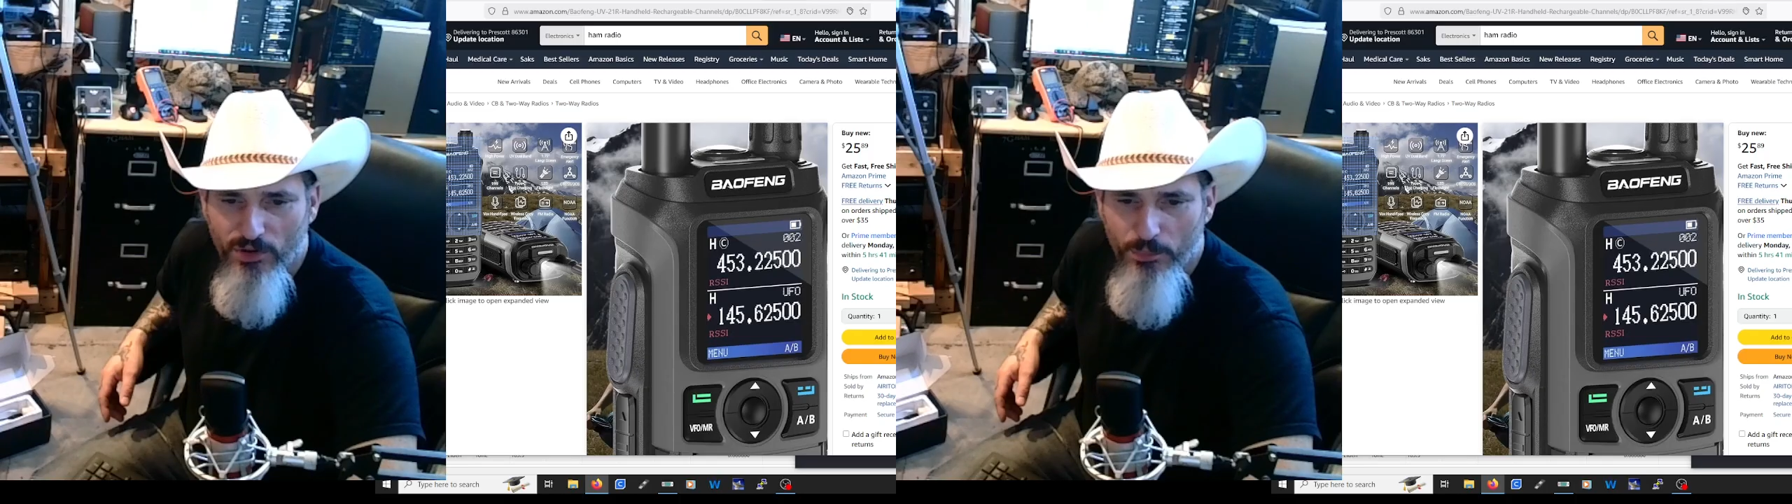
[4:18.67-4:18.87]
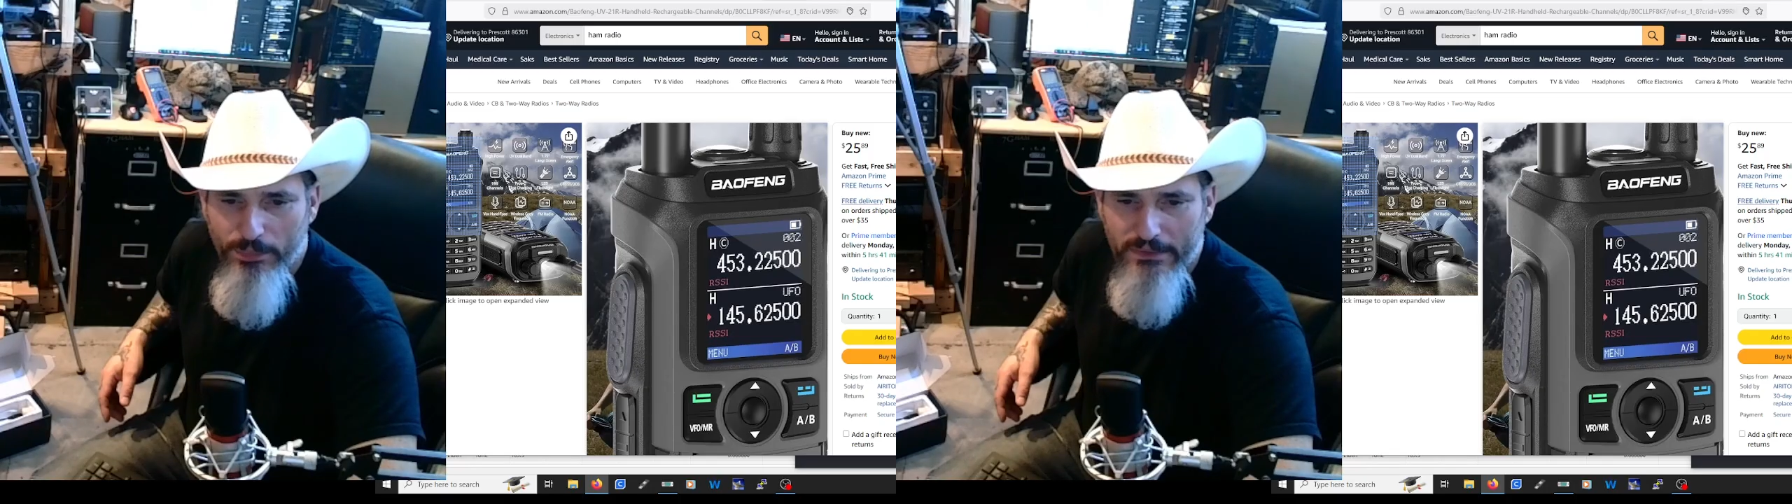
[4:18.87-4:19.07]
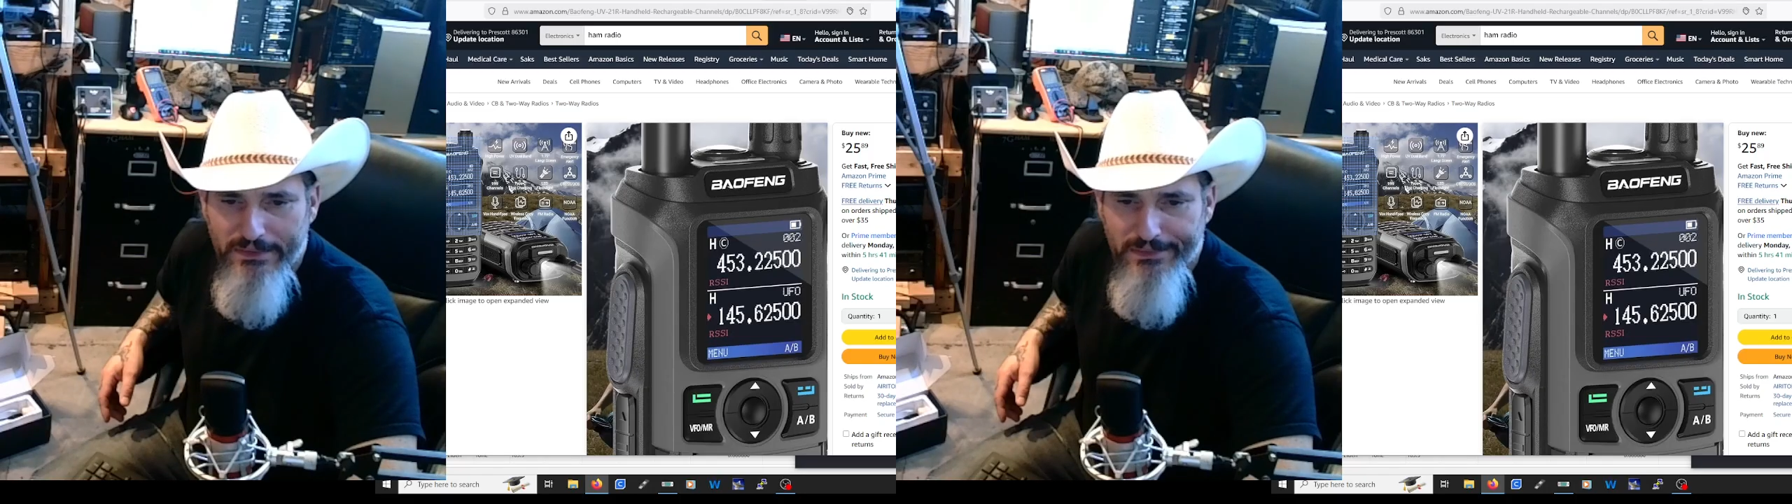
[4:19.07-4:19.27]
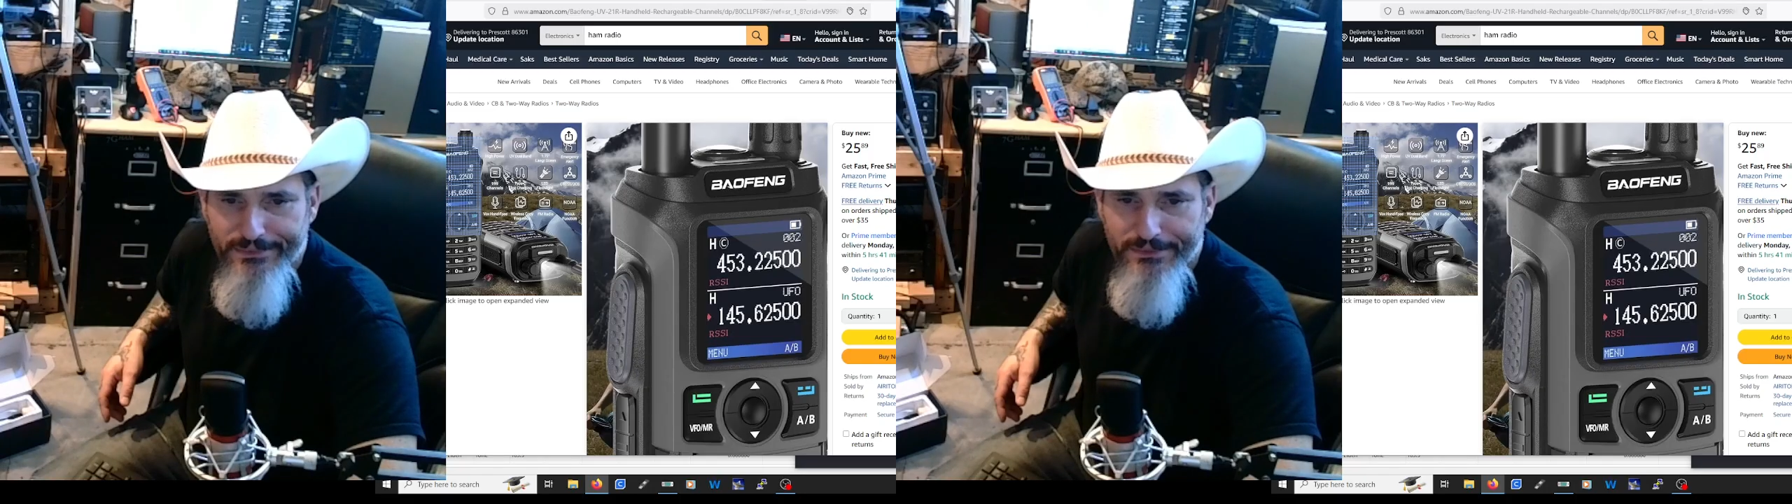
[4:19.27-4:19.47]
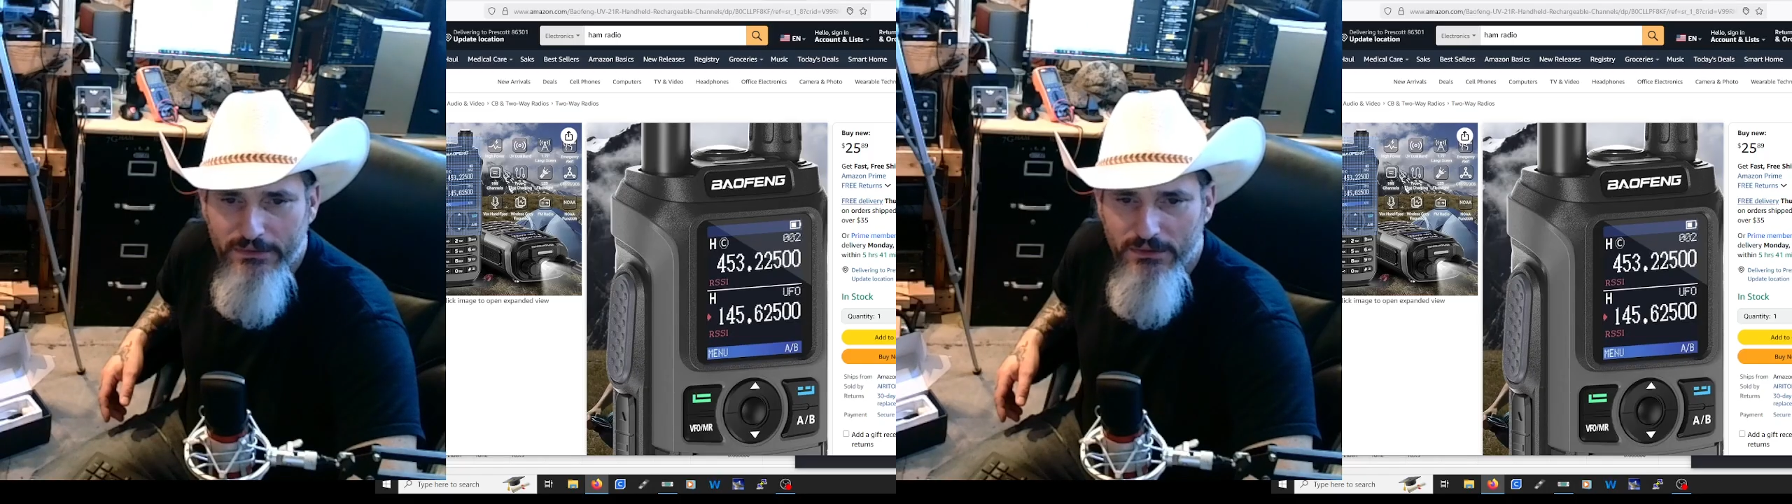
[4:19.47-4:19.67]
but
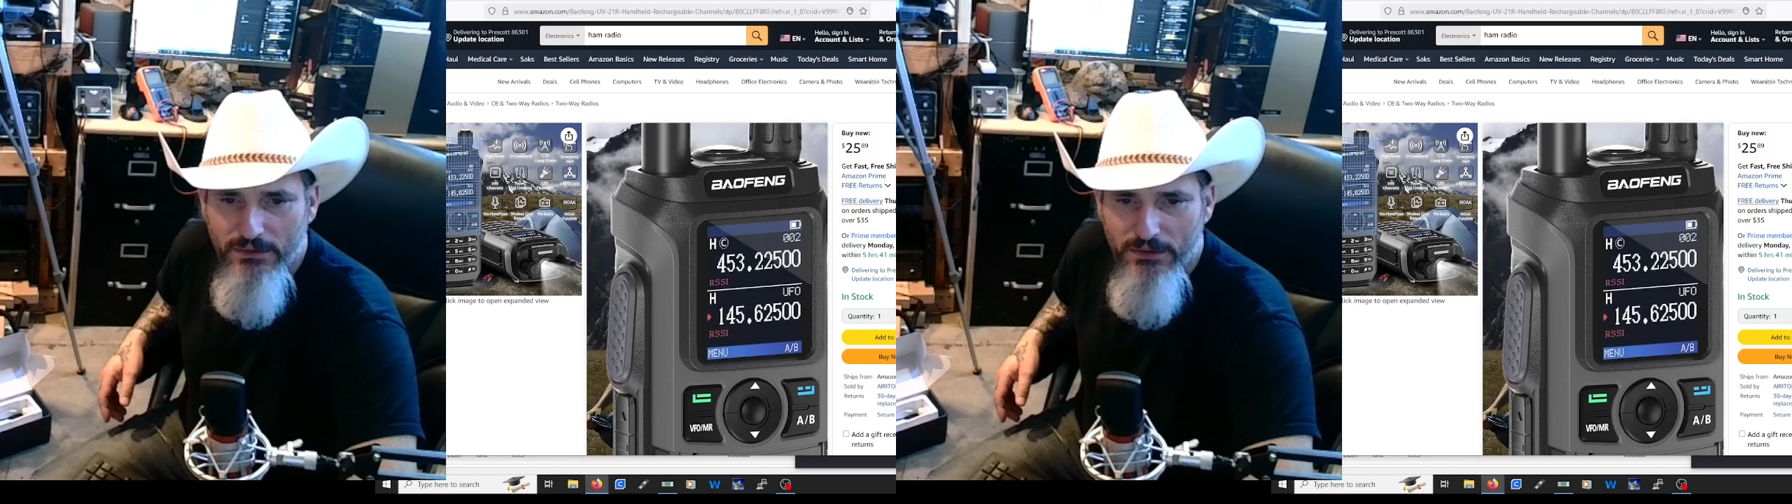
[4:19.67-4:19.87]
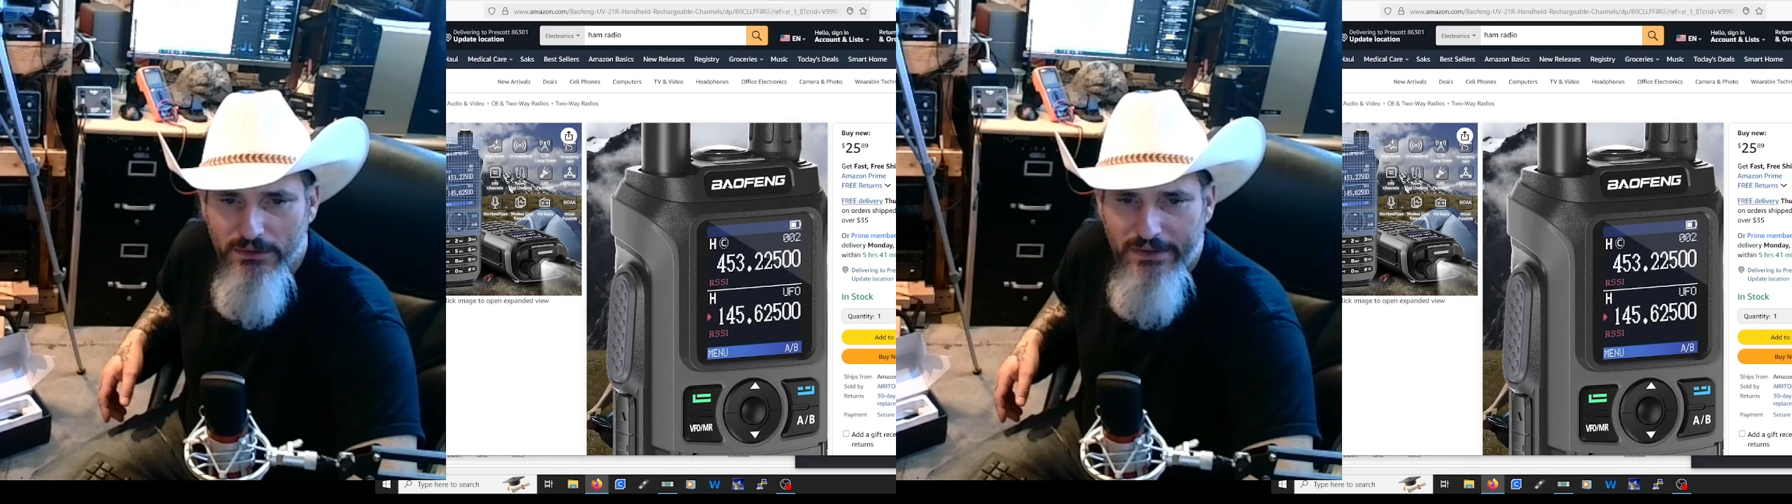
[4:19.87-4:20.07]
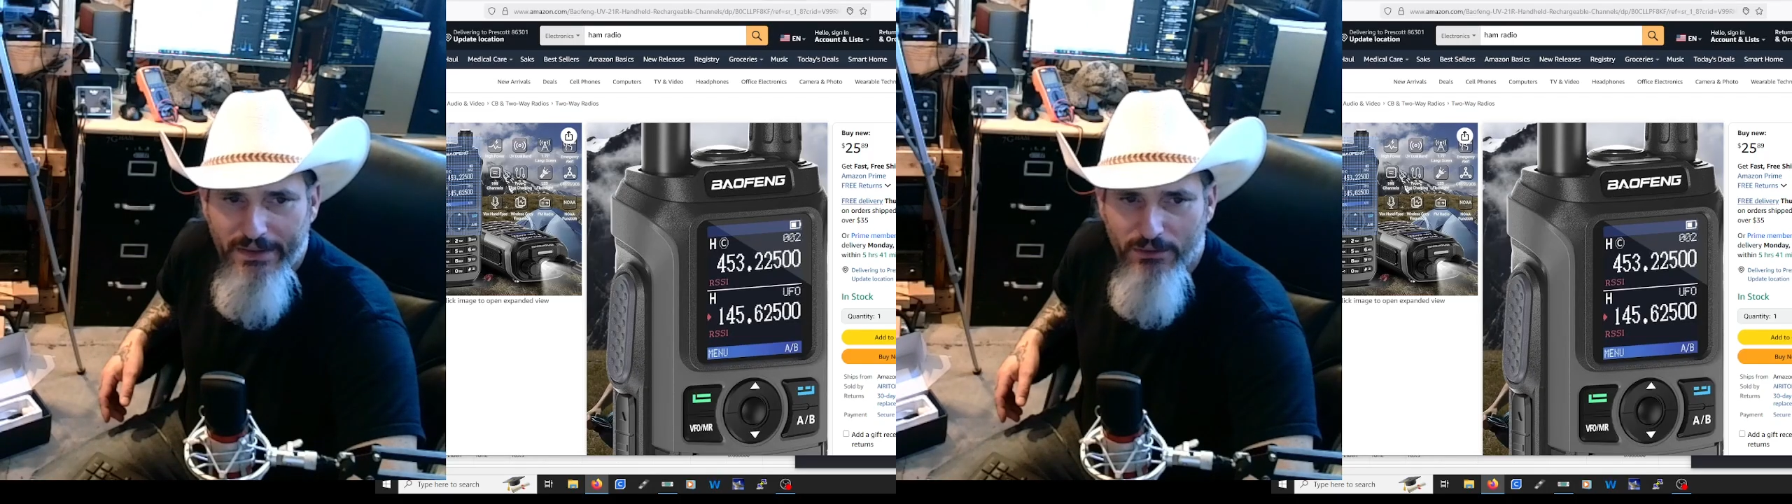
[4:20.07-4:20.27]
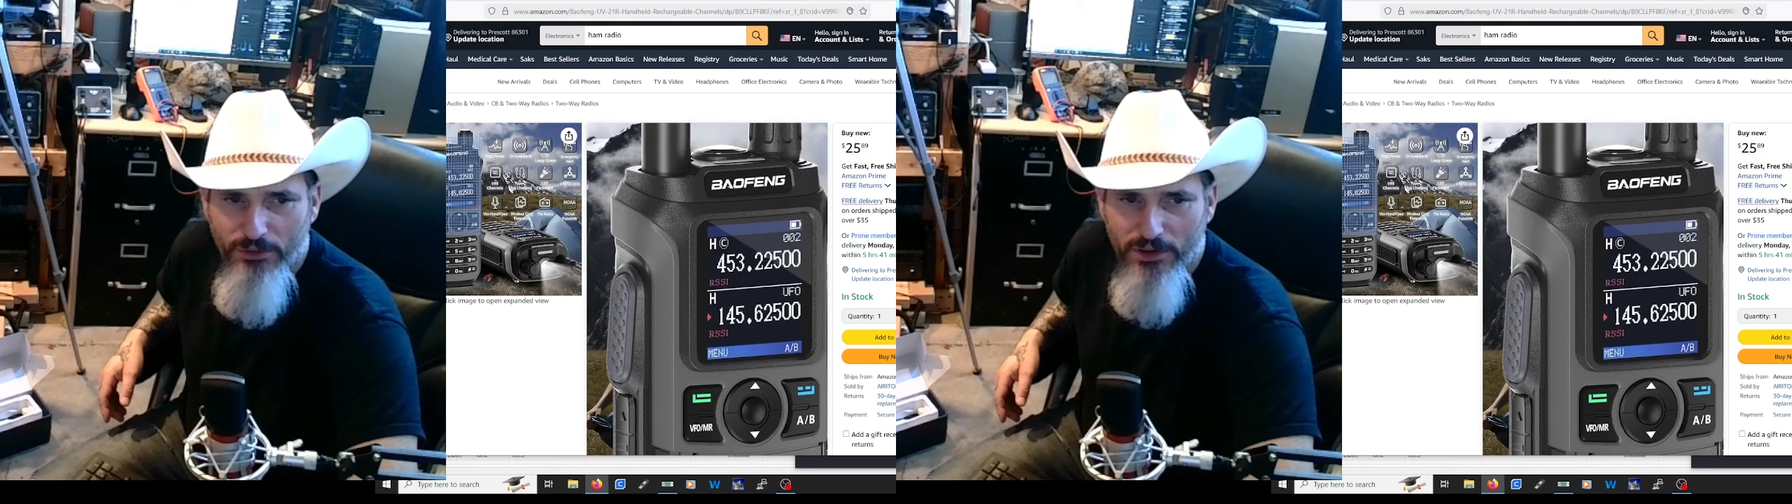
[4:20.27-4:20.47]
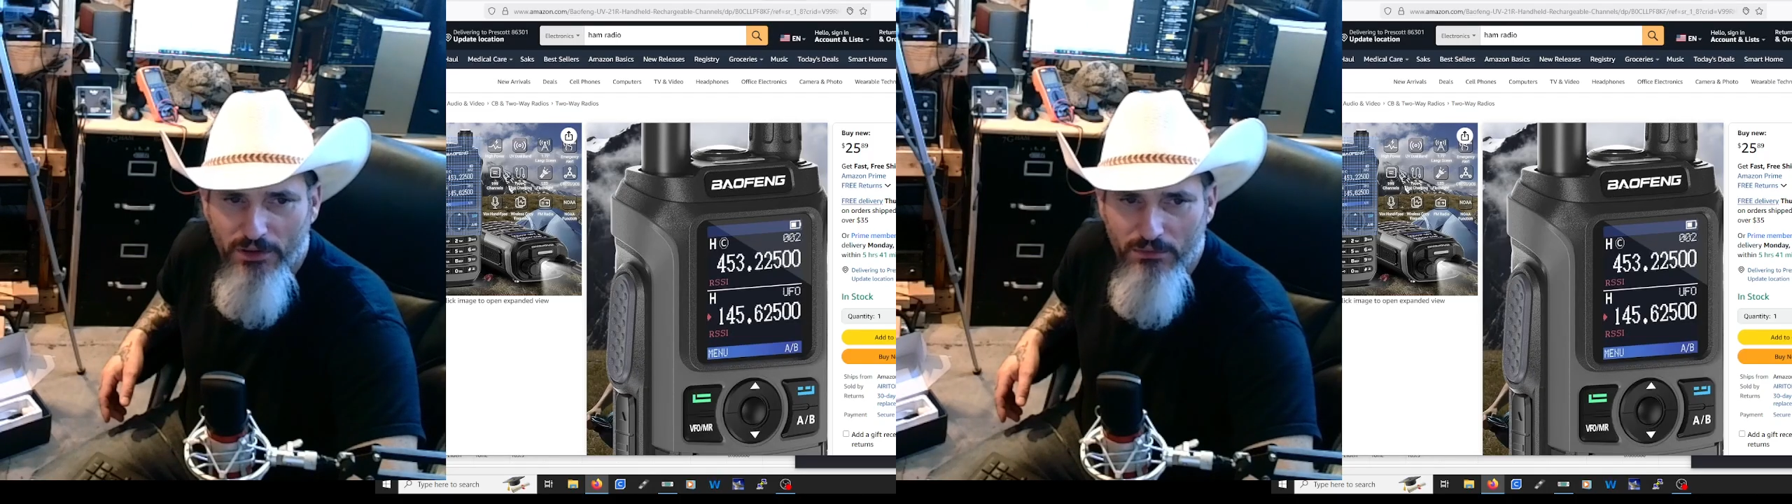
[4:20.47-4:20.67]
I don't
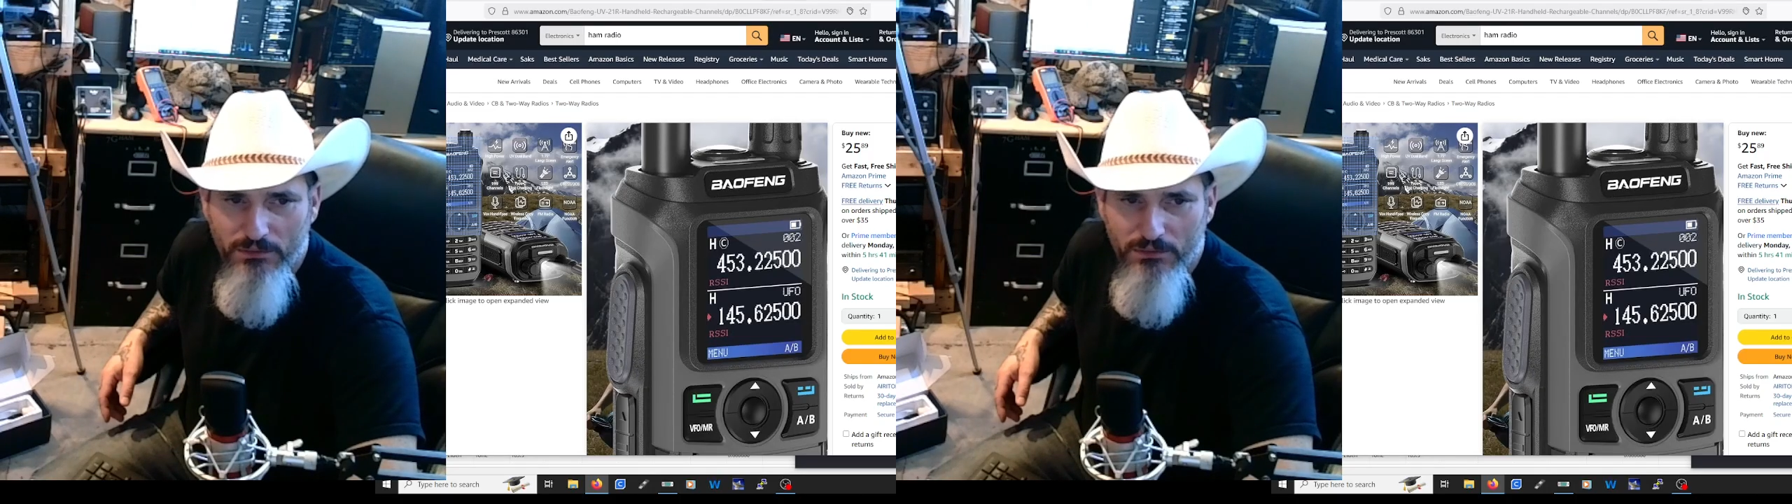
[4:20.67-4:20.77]
know.